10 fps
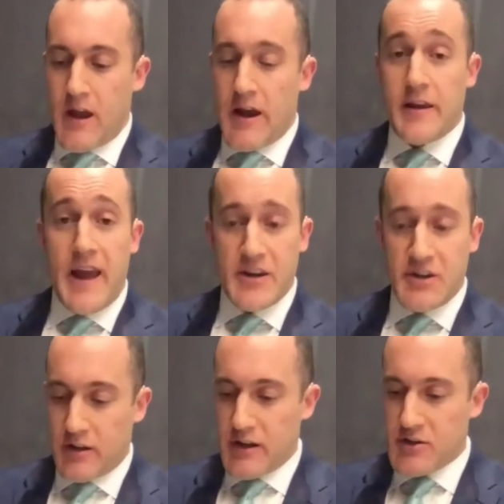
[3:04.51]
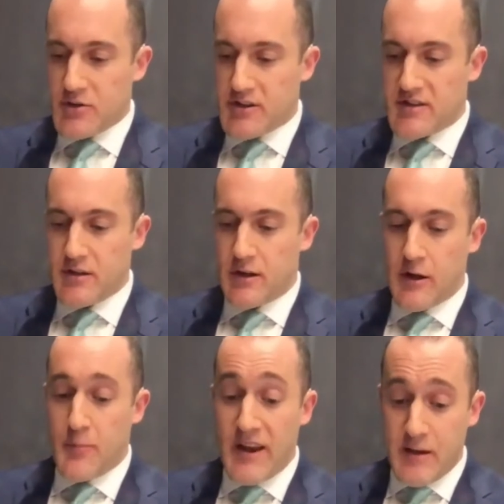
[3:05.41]
In a national interest
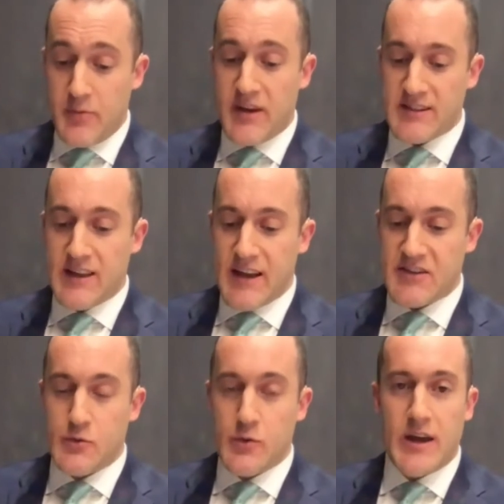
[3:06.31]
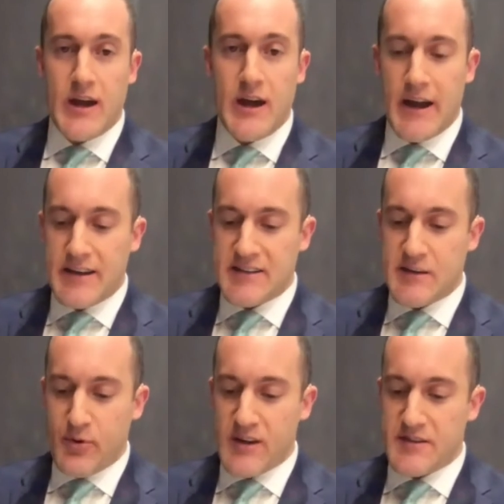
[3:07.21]
opinion piece last week,
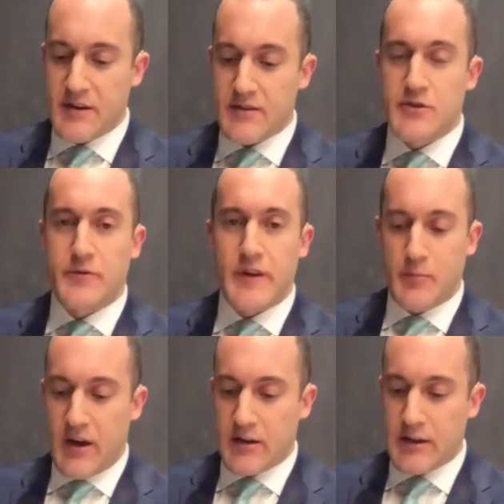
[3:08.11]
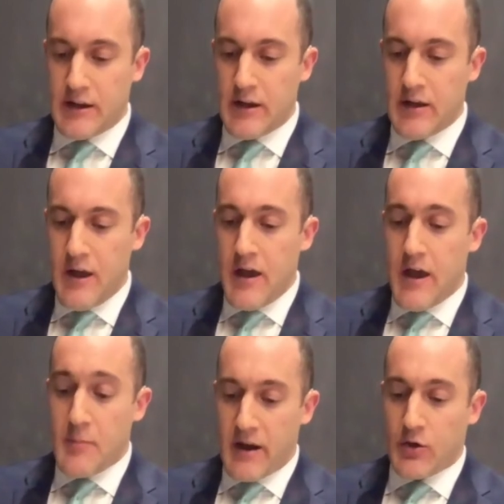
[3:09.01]
IDC President Tufik Baklini
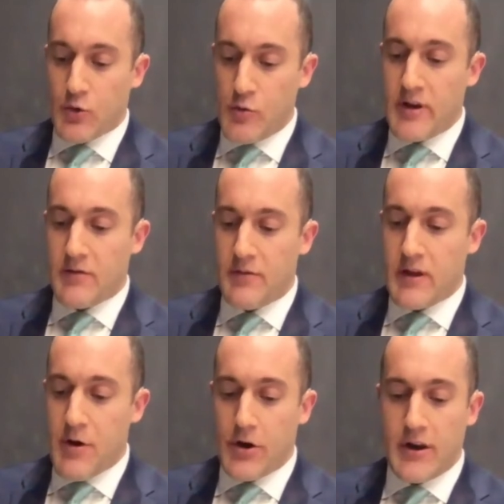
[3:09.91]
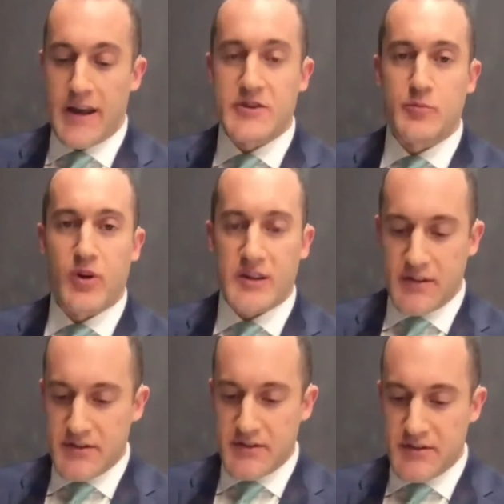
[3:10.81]
and Michael Rubin of the American Enterprise
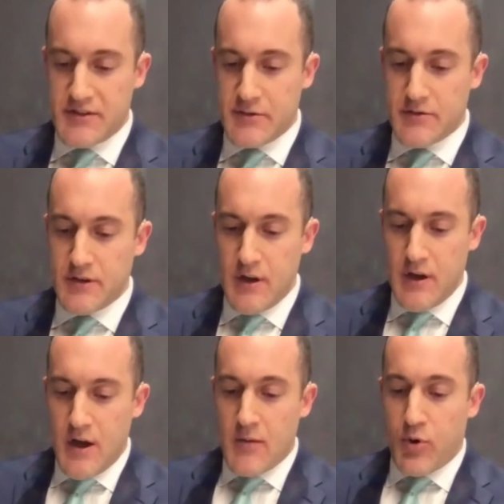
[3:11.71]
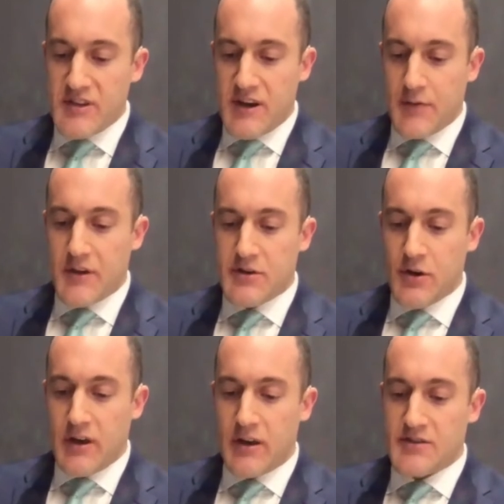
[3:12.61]
Institute pointed out that
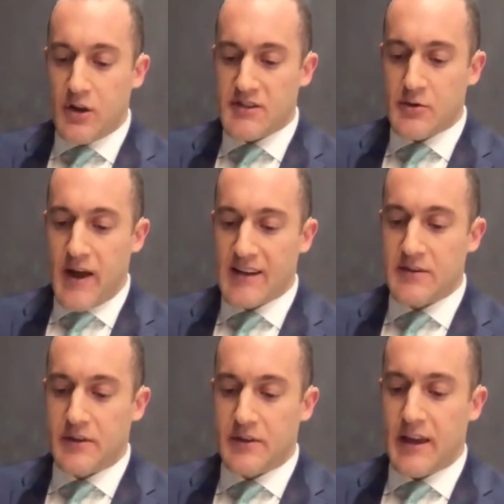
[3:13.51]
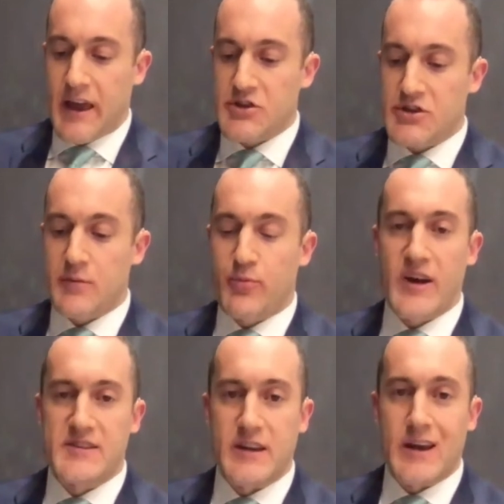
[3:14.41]
Turkey is also actively engaged in
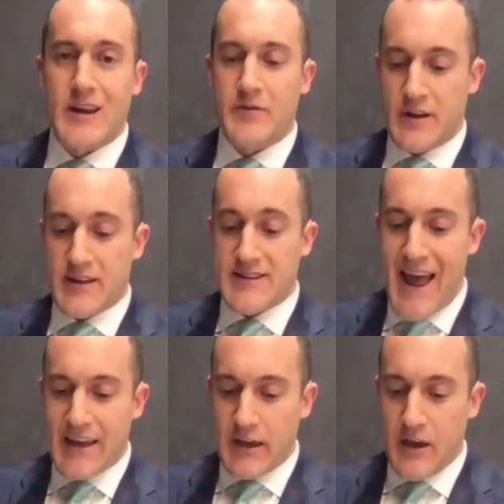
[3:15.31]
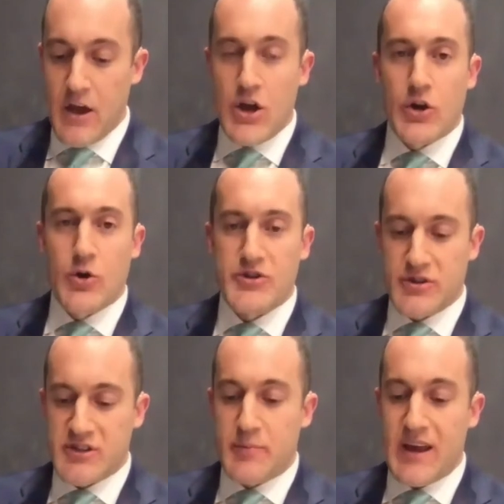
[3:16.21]
oppressing and even attacking
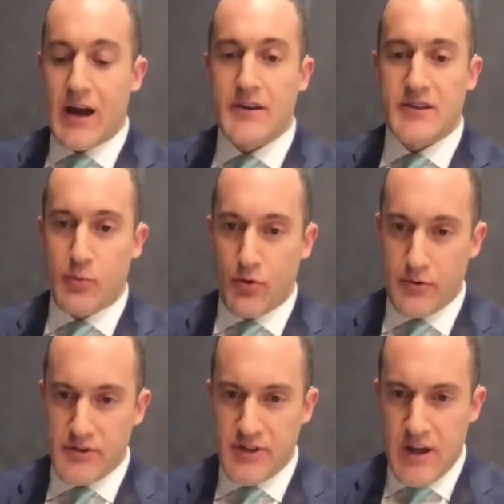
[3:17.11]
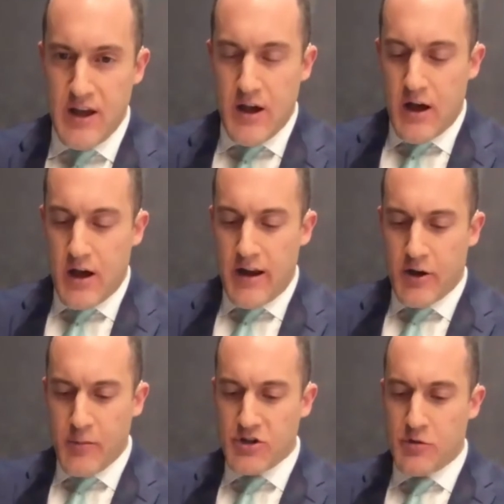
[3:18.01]
Christians beyond its borders. Now,
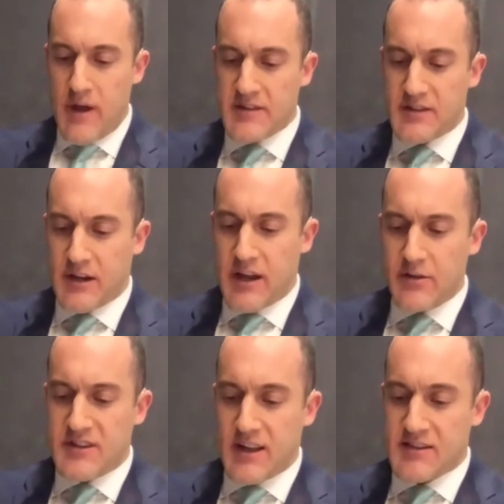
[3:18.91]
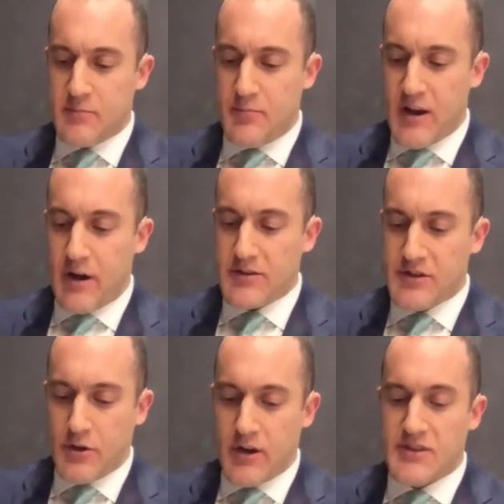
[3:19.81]
Commissioner Maenza, can you tell us a bit about
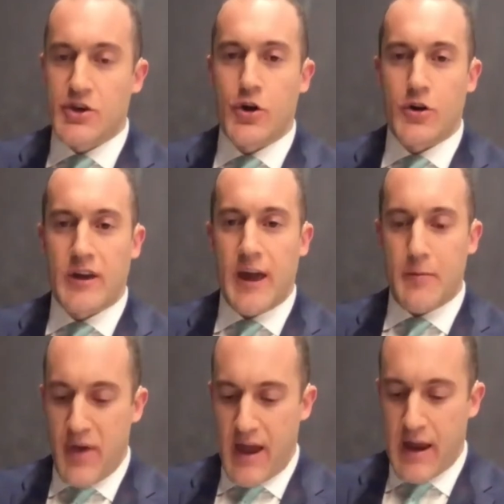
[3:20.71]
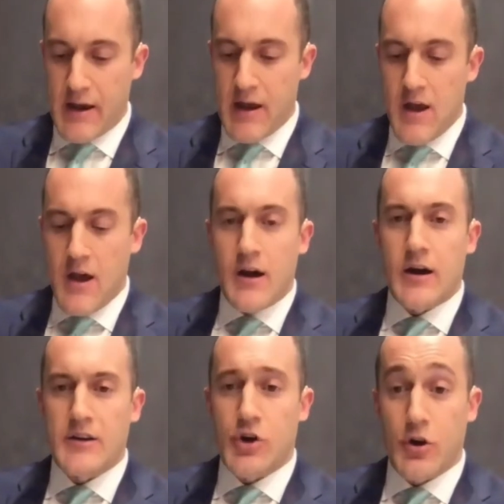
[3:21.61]
Turkey's current campaign
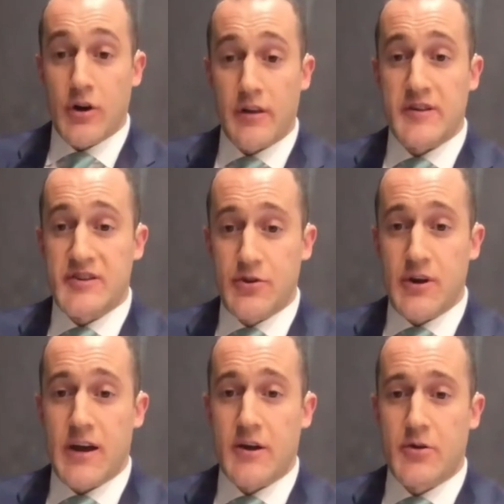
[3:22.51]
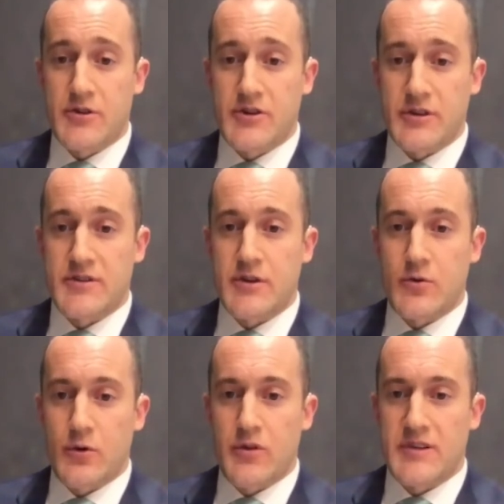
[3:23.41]
targeting the Syriac Christians in
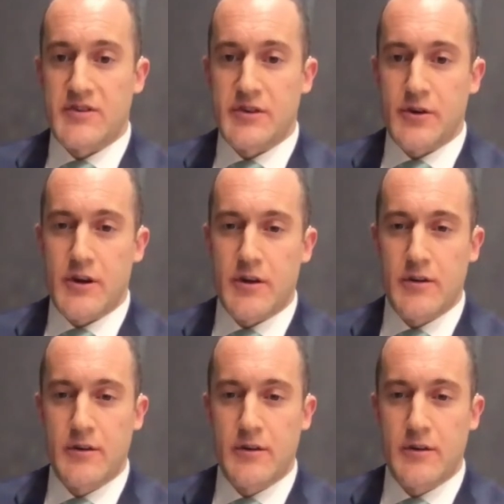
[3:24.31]
northeast Syria?